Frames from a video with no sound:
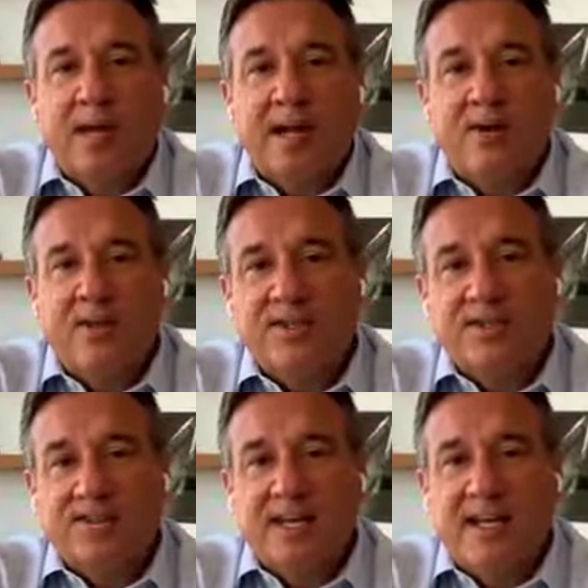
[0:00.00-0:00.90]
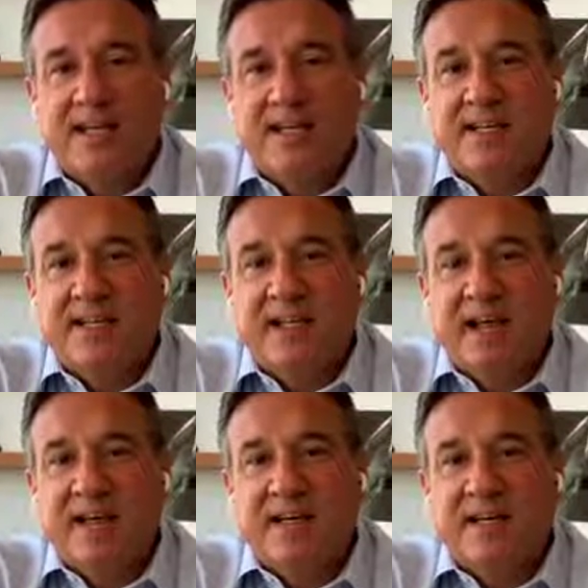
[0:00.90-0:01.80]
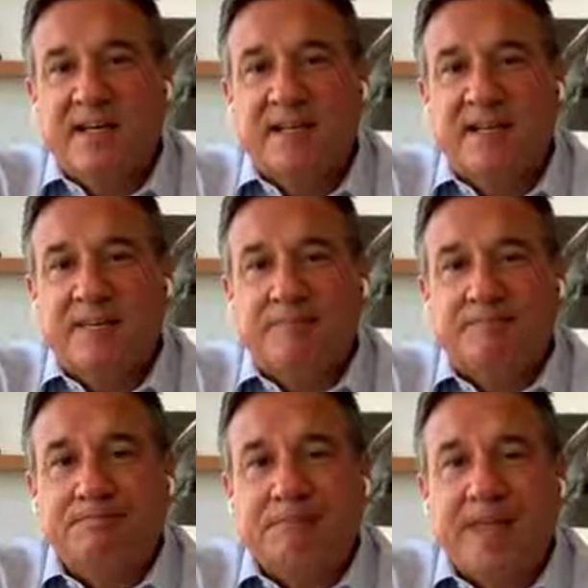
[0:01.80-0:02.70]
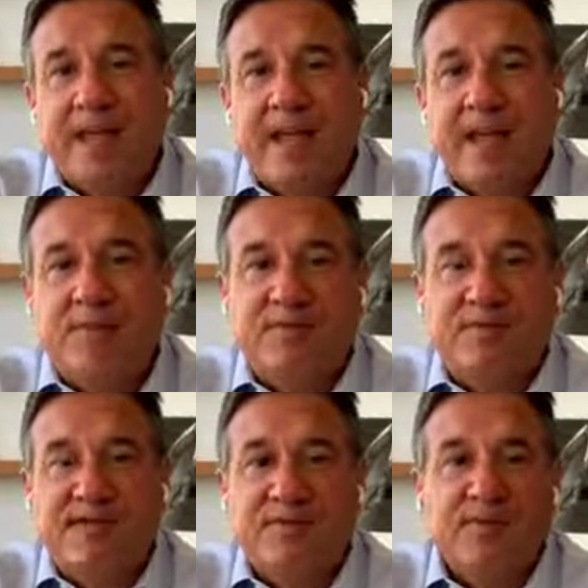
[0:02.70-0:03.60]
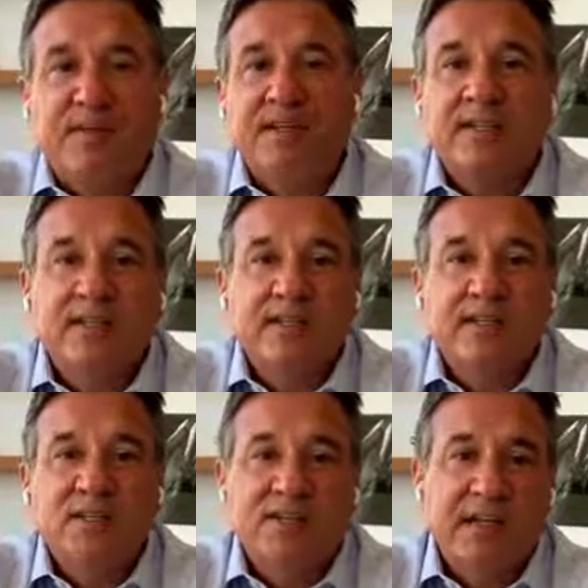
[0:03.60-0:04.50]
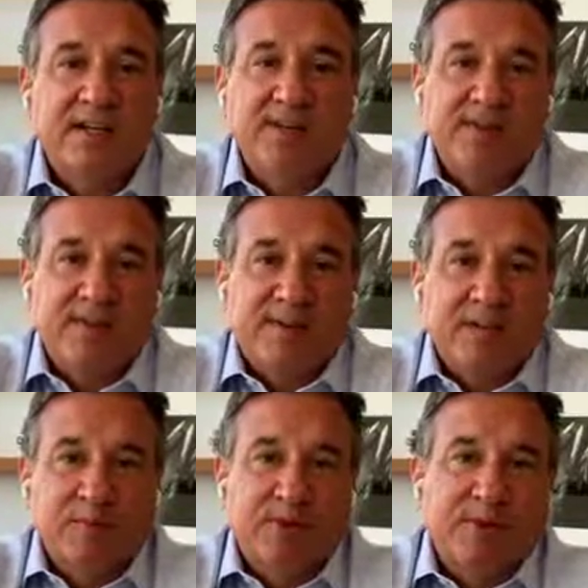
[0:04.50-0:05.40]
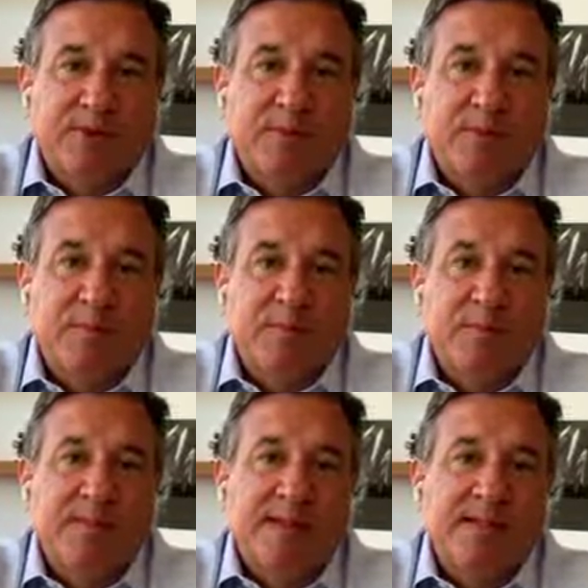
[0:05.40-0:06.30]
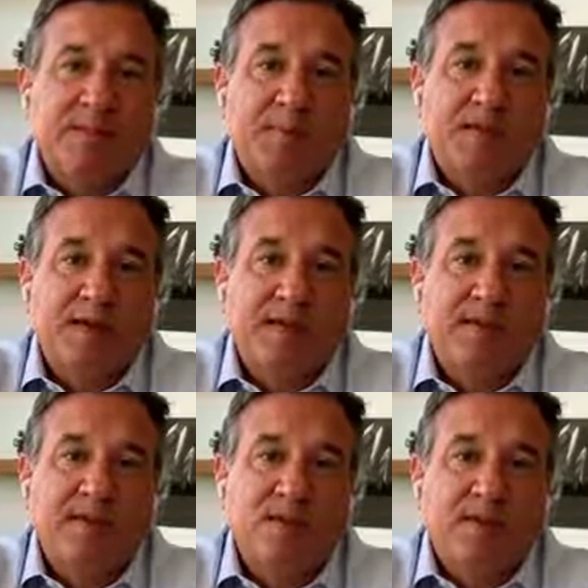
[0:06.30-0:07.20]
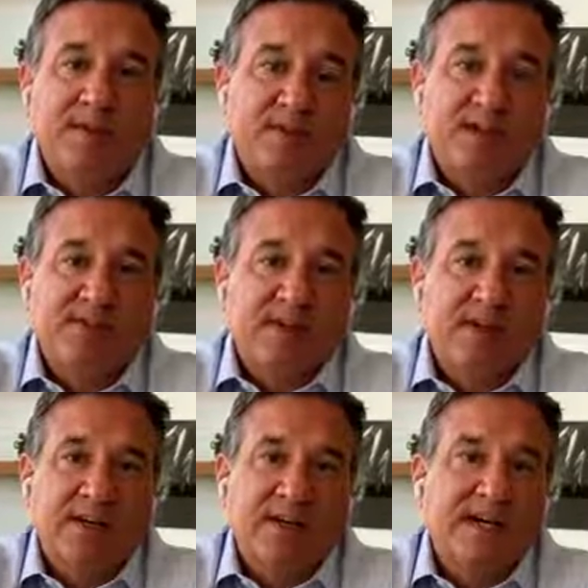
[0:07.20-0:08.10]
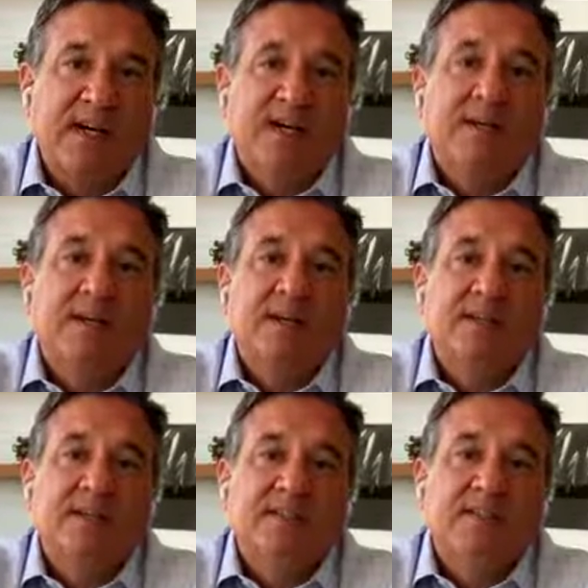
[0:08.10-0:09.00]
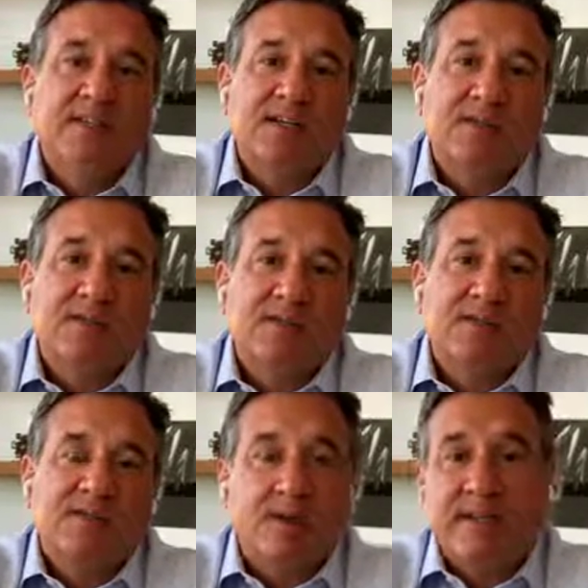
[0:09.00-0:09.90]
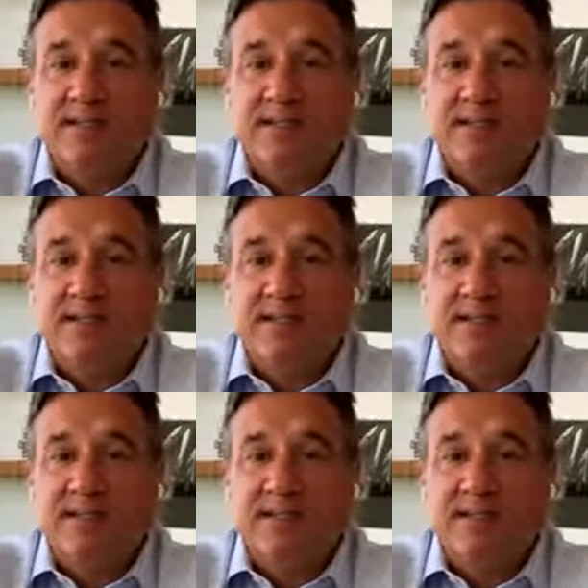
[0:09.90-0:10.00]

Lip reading: are now understanding that they have different channels available to them based upon what their needs are at the time. So, for